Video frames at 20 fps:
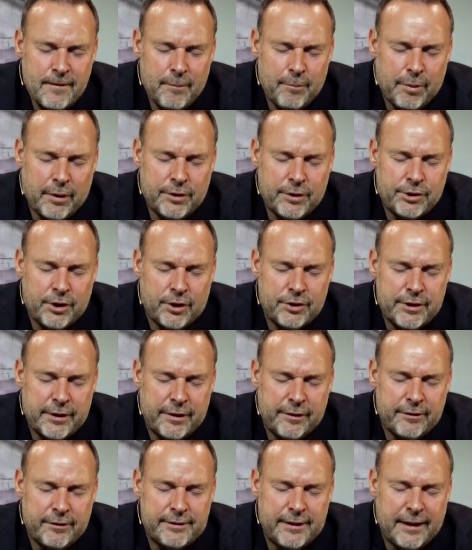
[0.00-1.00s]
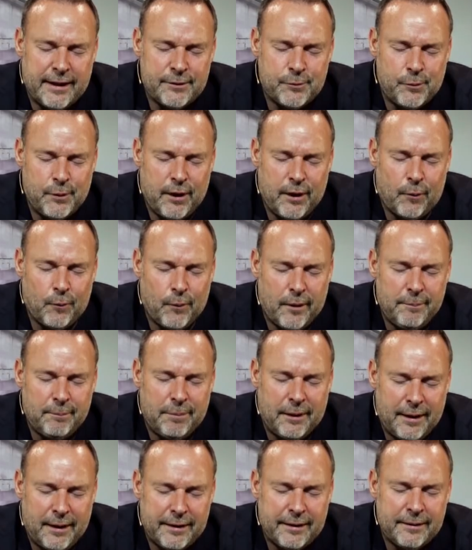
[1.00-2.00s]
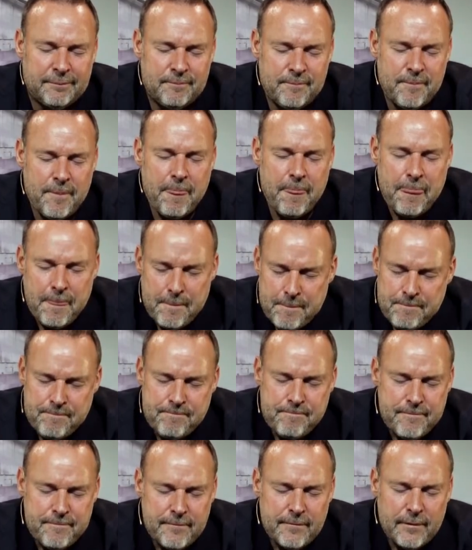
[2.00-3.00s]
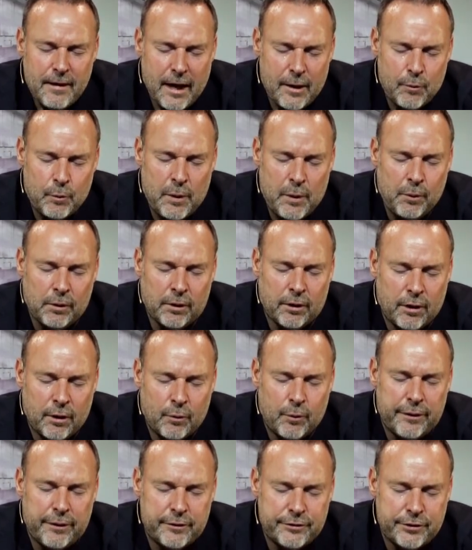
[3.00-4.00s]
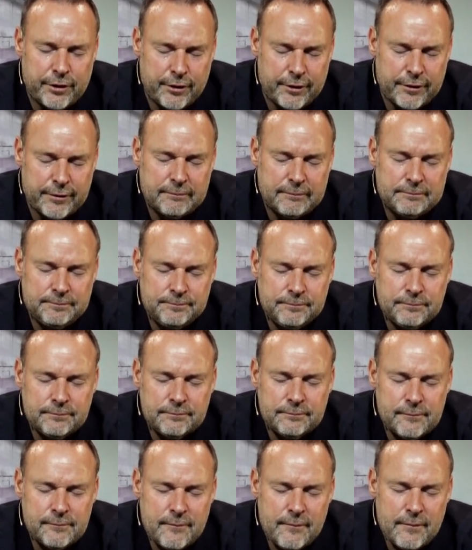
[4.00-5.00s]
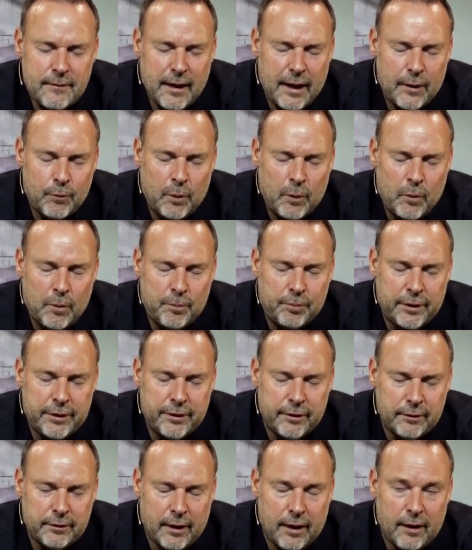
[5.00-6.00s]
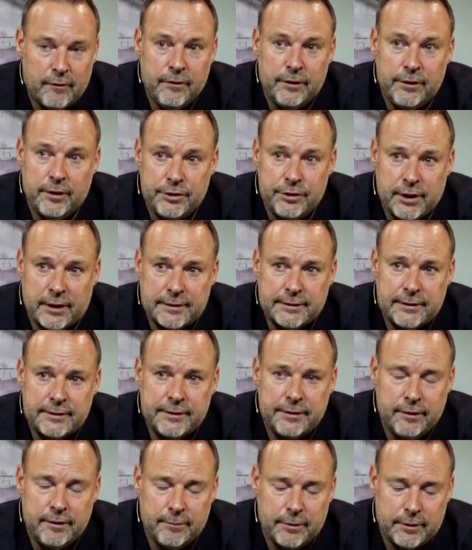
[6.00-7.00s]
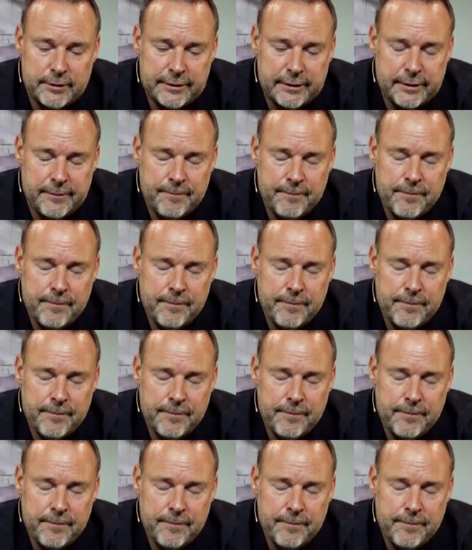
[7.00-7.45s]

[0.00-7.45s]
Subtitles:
but a church that understands we are one body and we will hurt where there's hurt and we will bring your love and your justice and your mercy.